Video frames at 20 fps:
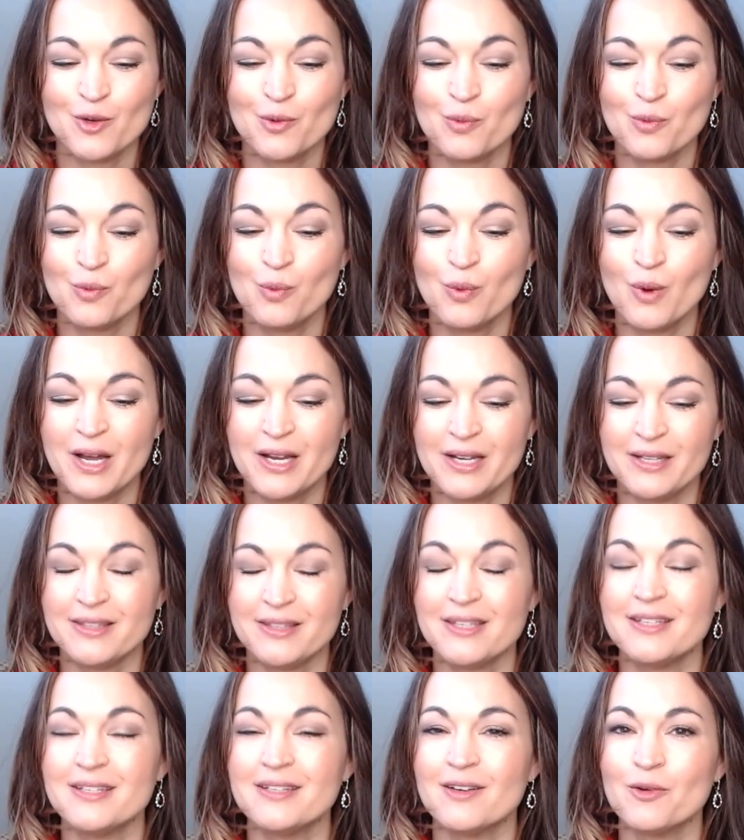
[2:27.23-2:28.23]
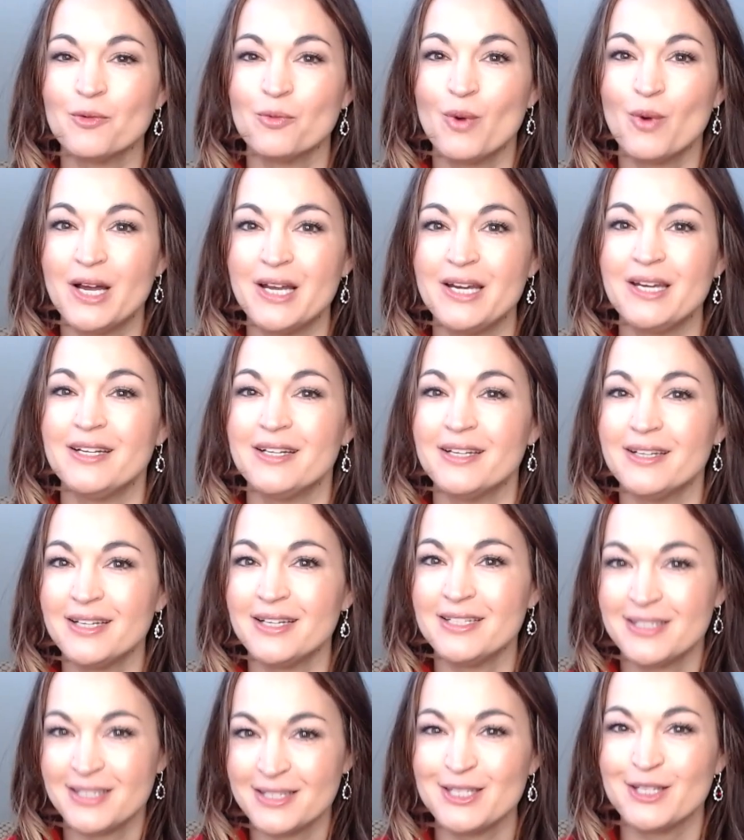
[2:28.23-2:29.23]
what what
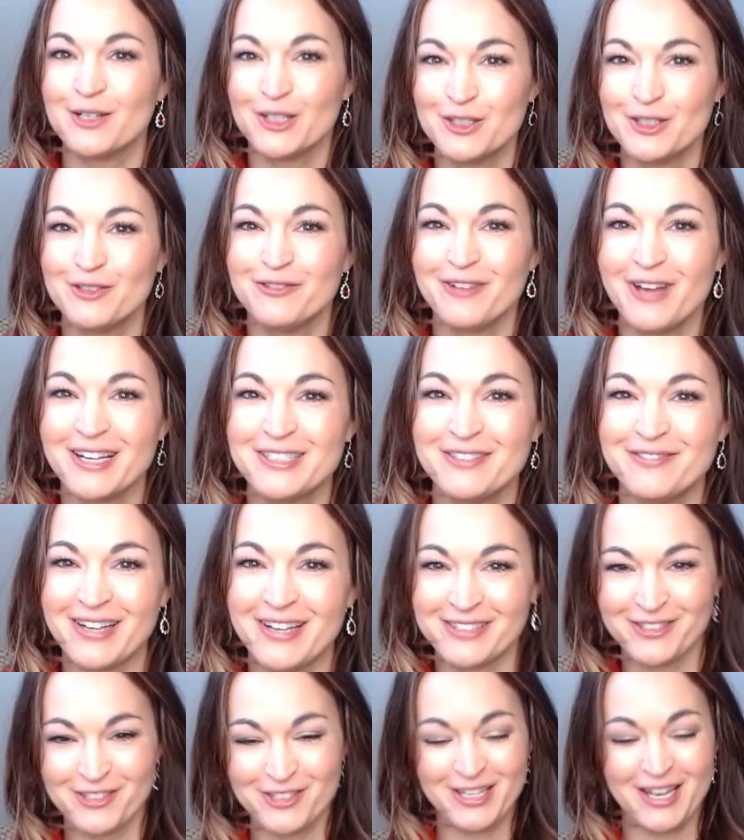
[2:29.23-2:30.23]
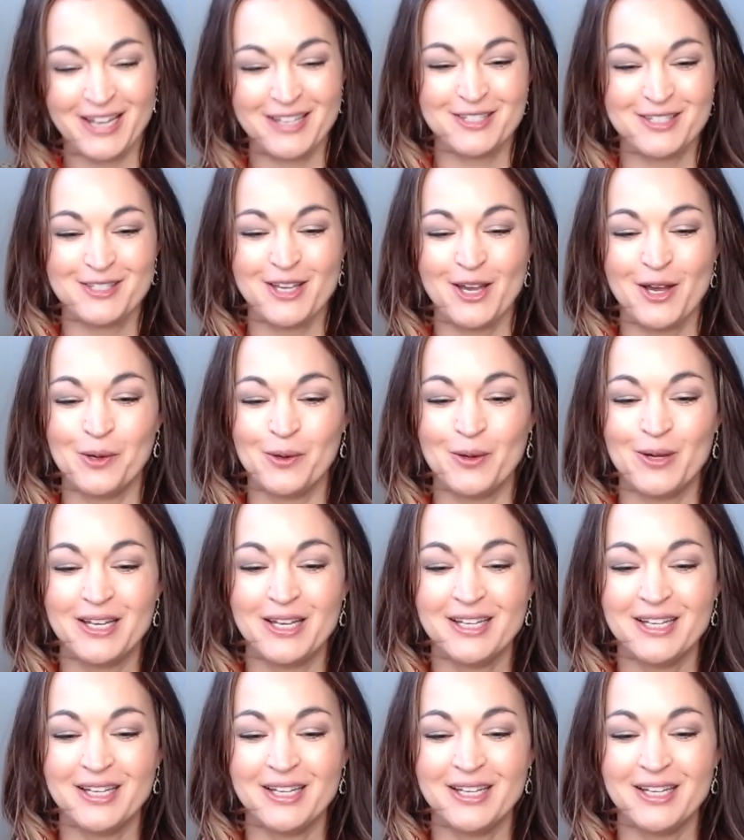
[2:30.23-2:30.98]
is the secret to effective exercise. So,